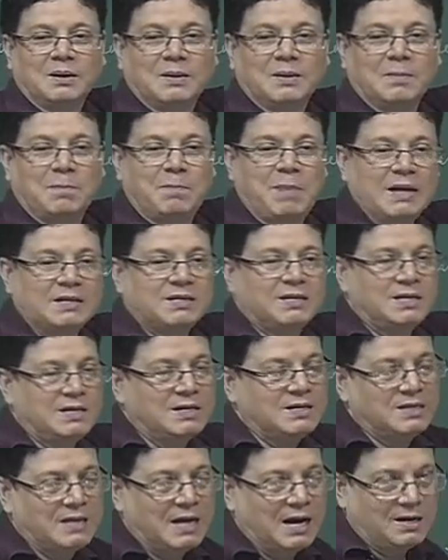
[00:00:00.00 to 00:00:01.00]
Best
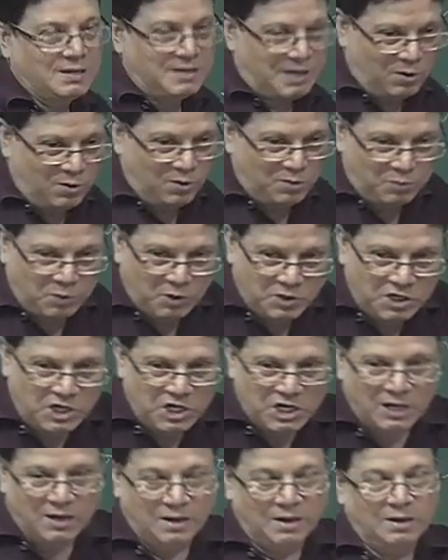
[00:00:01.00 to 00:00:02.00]
is that you
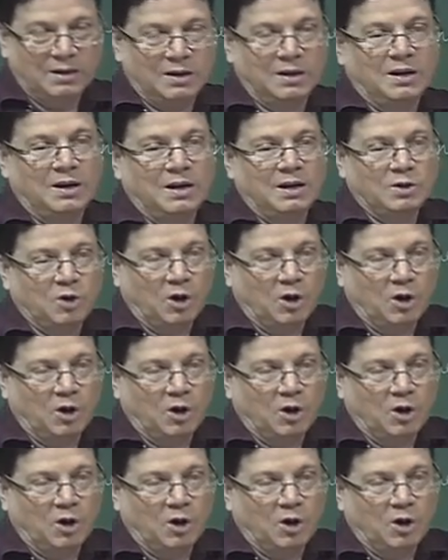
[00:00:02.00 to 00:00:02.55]
position, the